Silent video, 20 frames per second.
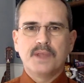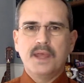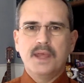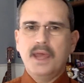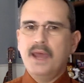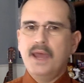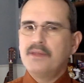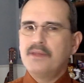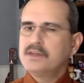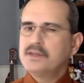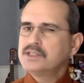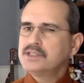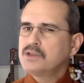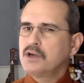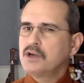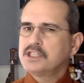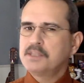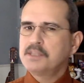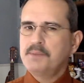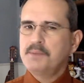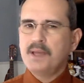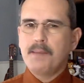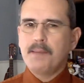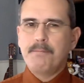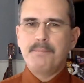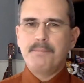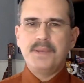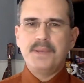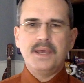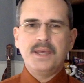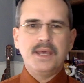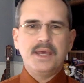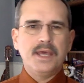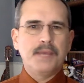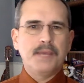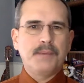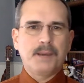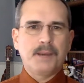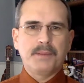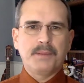And there starts to be a big
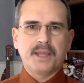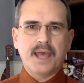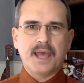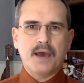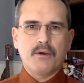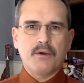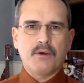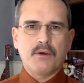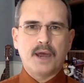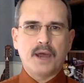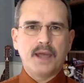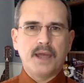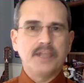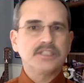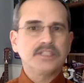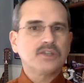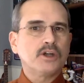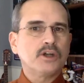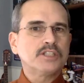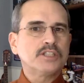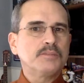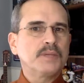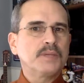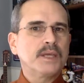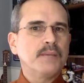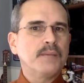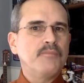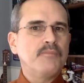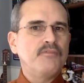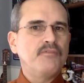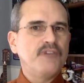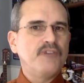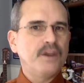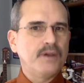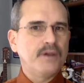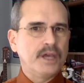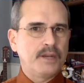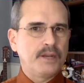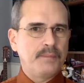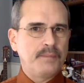public outcry, and it starts to become very
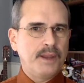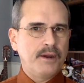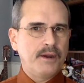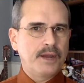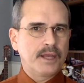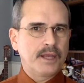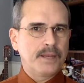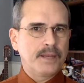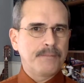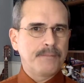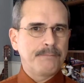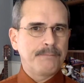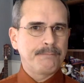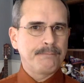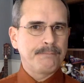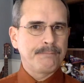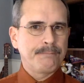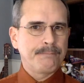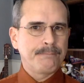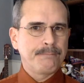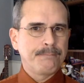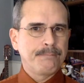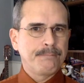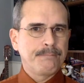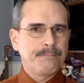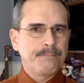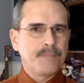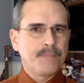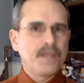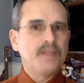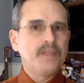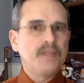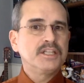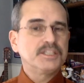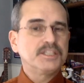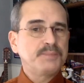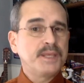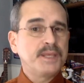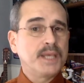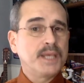un-American to
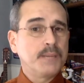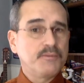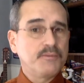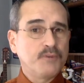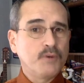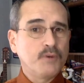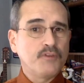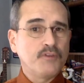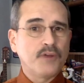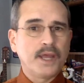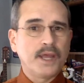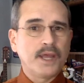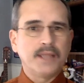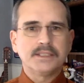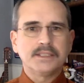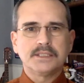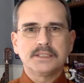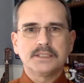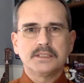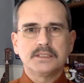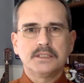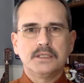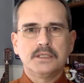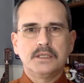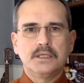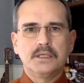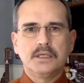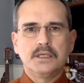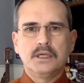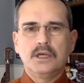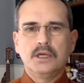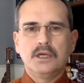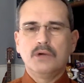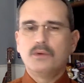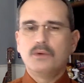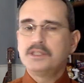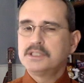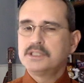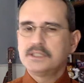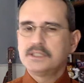speak up for France,
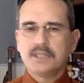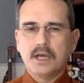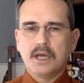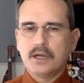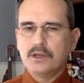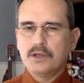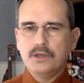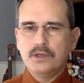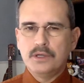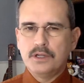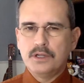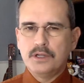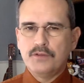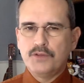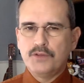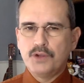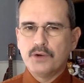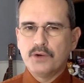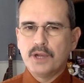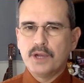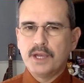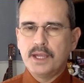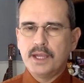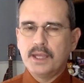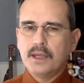which is not good if you're a